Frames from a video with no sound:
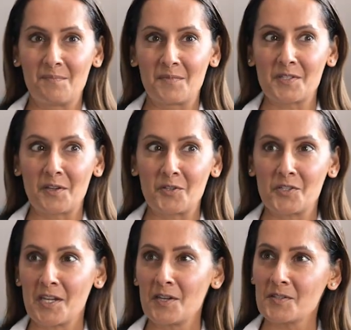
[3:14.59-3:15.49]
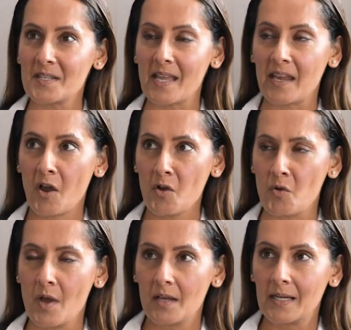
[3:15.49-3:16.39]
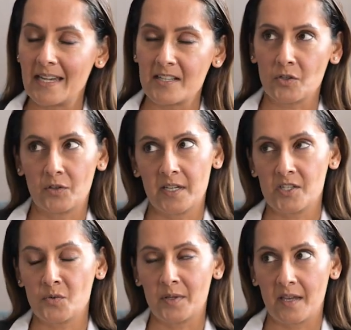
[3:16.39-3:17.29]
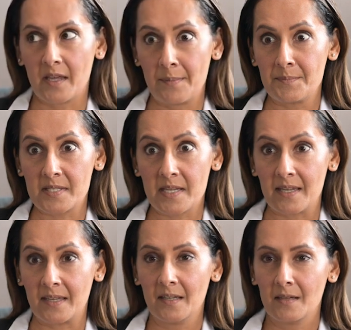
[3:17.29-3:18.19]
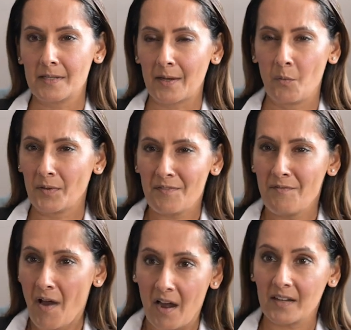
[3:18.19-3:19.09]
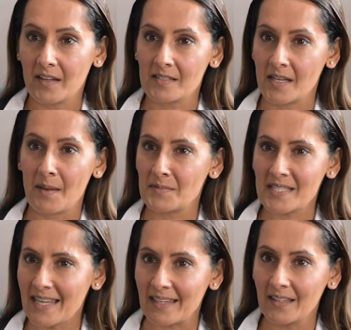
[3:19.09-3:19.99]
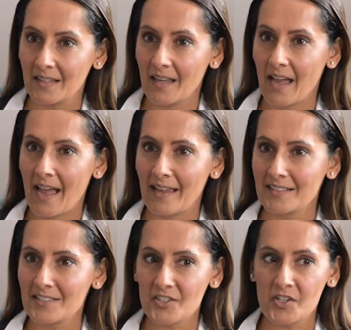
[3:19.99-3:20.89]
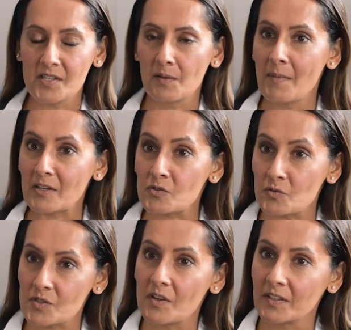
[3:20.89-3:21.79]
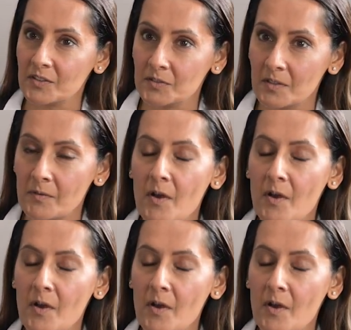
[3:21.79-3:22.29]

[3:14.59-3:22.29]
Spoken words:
So she used to say, oh, Lena's got an issue with her MC. Like, what the fuck is an MC? And she said, menstrual cycle.